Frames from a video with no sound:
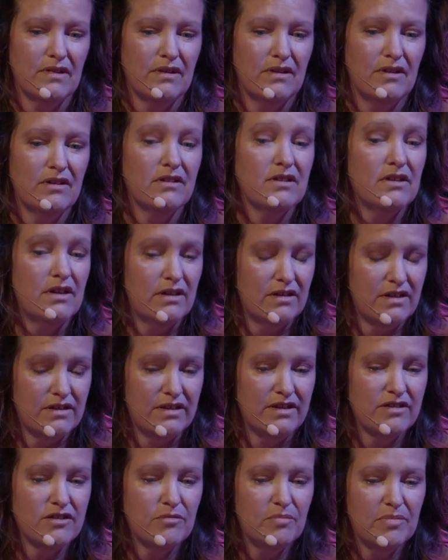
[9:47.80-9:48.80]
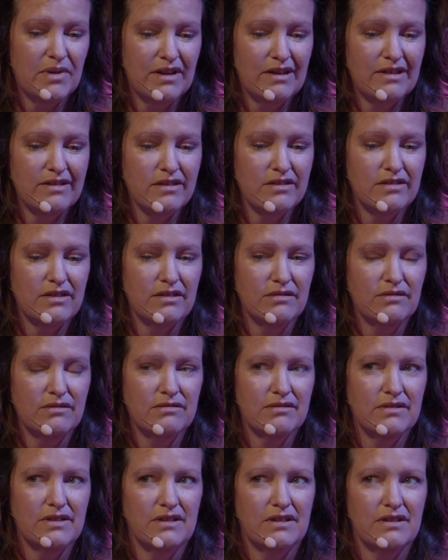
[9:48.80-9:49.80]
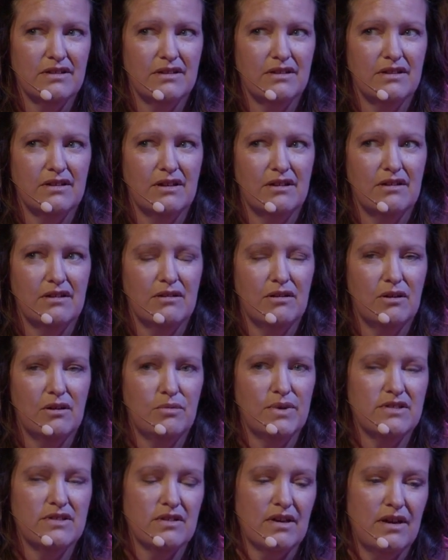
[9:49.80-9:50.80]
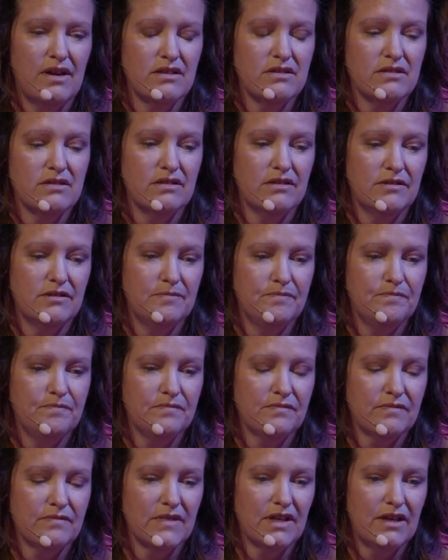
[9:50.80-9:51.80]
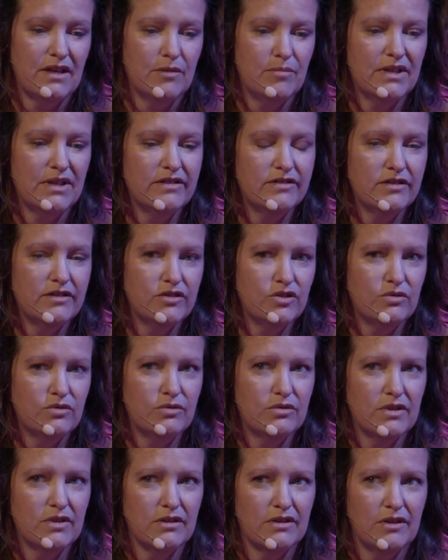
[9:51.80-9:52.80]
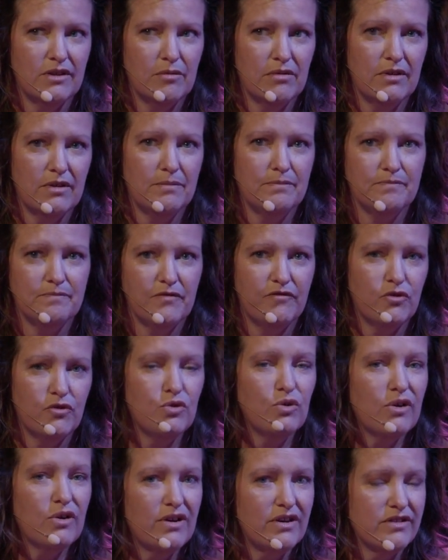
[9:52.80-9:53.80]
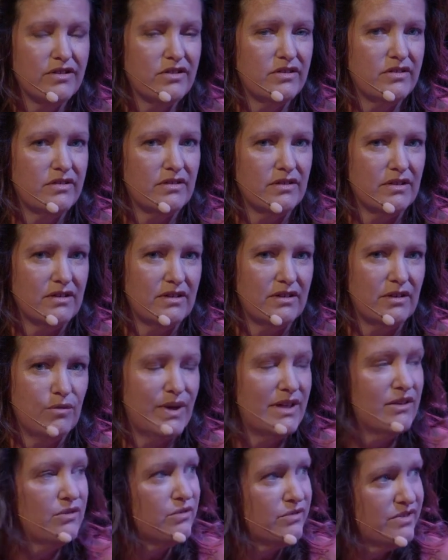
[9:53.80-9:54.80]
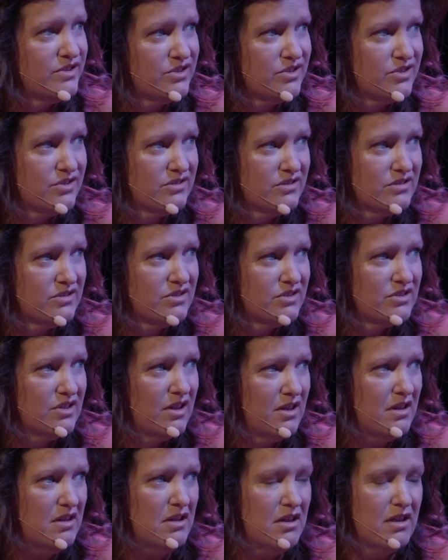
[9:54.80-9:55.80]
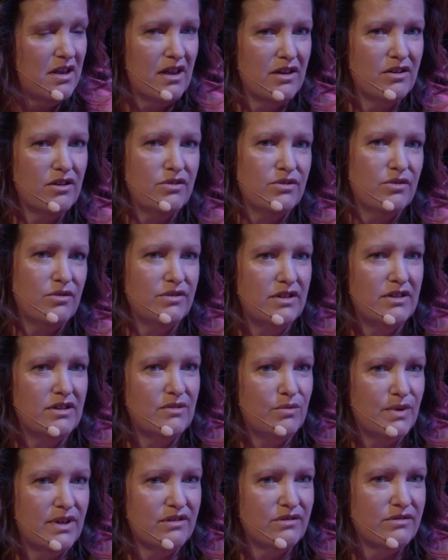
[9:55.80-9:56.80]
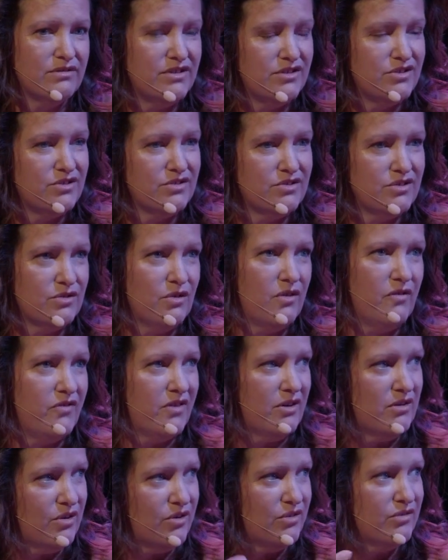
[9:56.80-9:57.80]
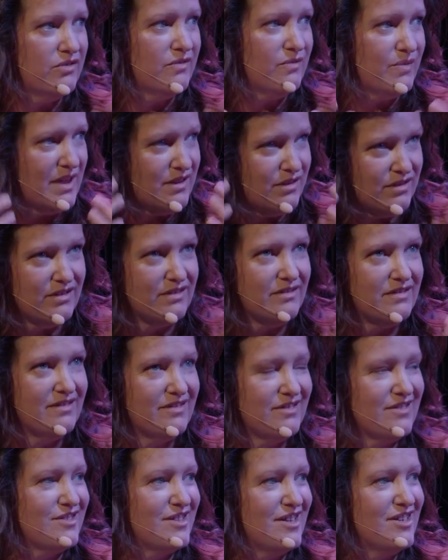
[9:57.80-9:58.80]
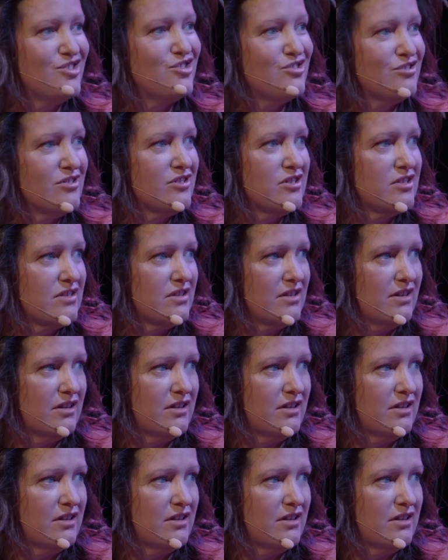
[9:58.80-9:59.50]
it is a pilot still, which has ability to forecast weather conditions and not only the weather conditions of our own weather stations,